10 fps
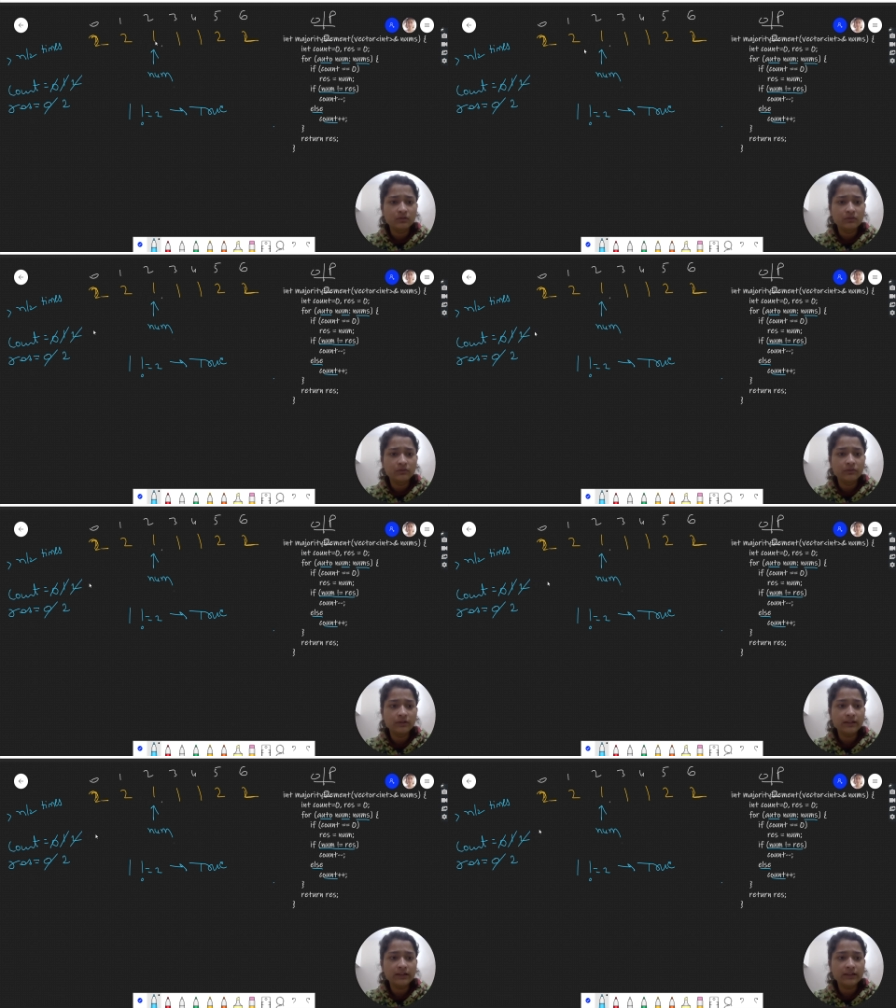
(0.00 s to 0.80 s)
we will
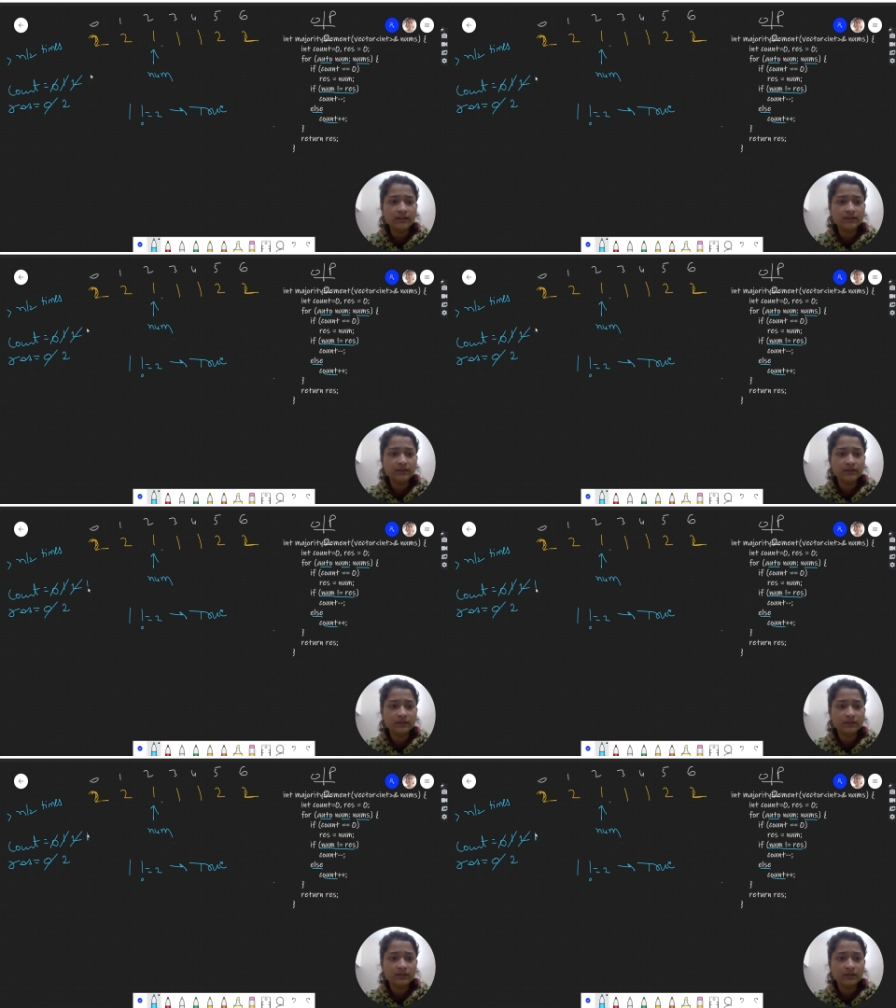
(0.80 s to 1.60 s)
decrease
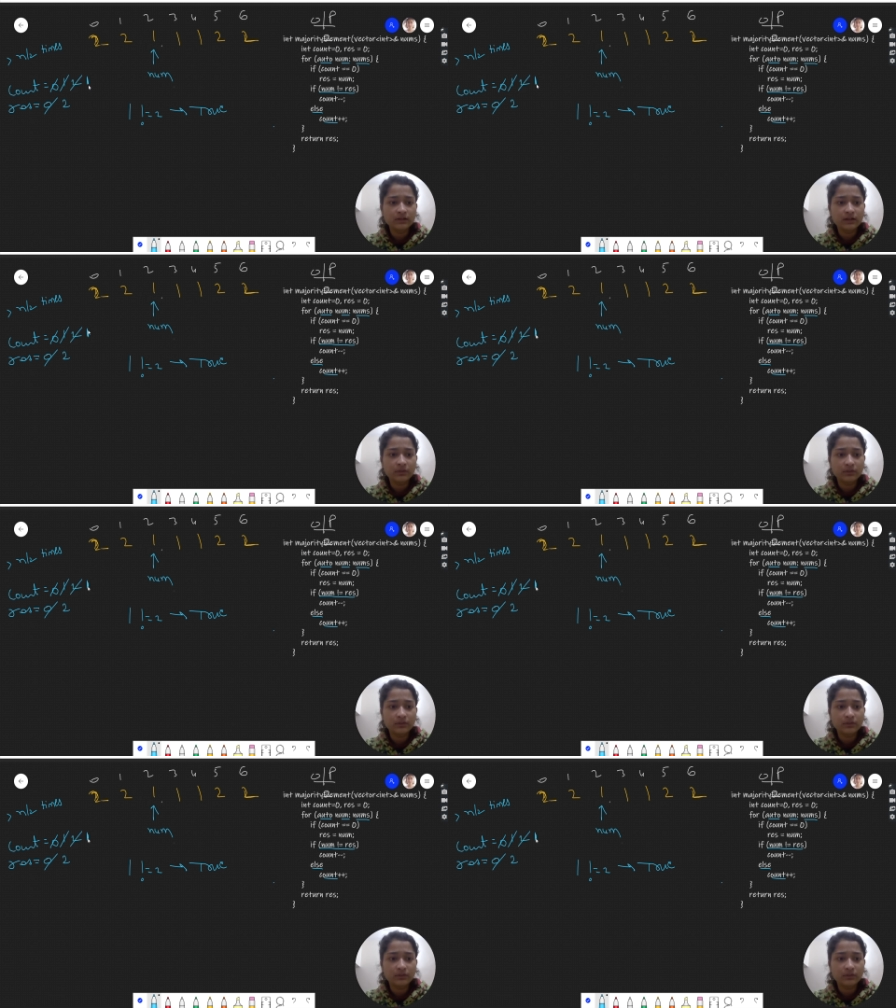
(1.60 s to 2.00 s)
count.